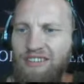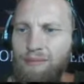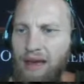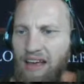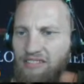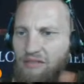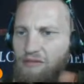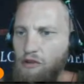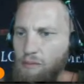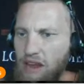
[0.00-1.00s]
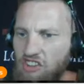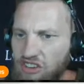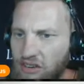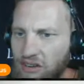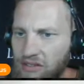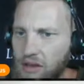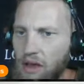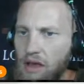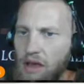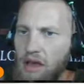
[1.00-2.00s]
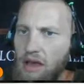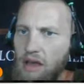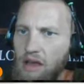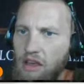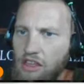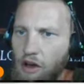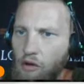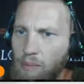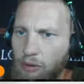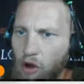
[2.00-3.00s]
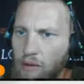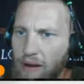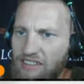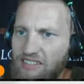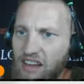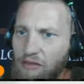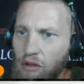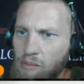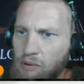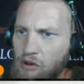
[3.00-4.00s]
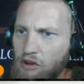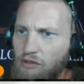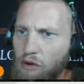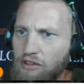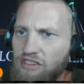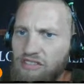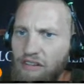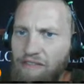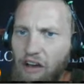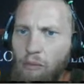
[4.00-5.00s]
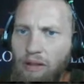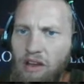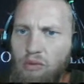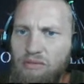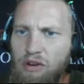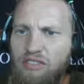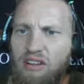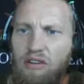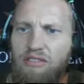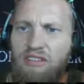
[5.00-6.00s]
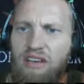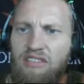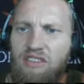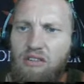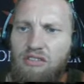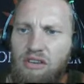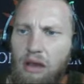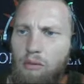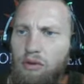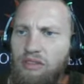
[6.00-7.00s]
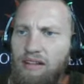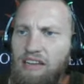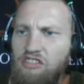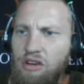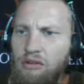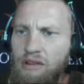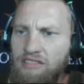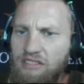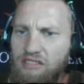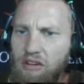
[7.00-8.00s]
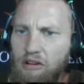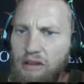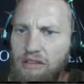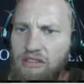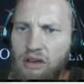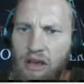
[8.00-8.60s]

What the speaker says: and massed formations. Though employed by several Imperial forces, the Fellblade was most closely associated with the Legiones Astartes.